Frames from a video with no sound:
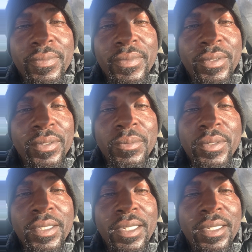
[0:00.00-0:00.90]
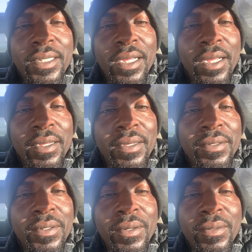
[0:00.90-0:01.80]
You know what I'm saying?
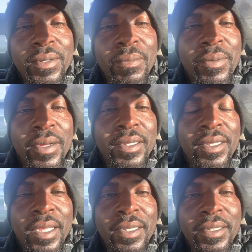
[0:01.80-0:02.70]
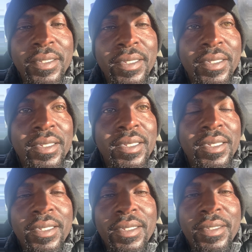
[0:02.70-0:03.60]
I'm probably like
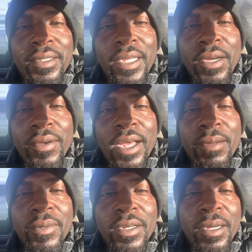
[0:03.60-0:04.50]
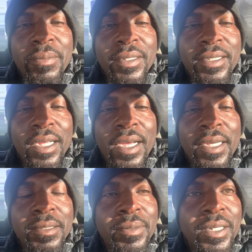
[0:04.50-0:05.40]
yelled at them a couple of
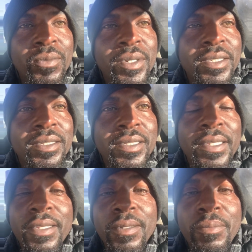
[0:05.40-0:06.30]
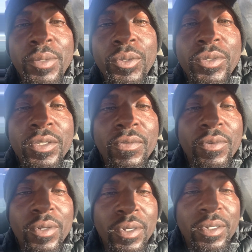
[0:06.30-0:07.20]
times, but it wasn't nothing abusive
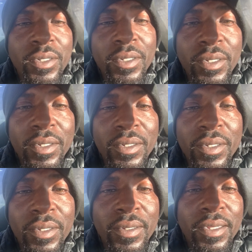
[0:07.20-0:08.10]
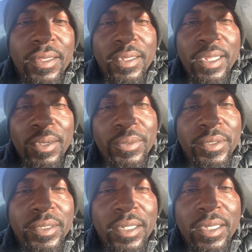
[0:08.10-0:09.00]
or nothing that
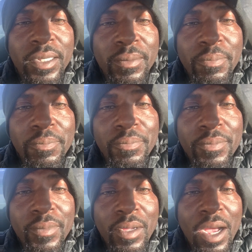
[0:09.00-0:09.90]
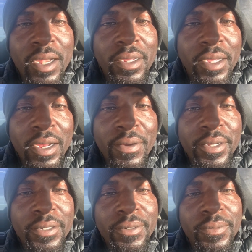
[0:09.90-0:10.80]
was out of
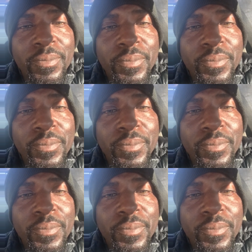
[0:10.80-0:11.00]
character.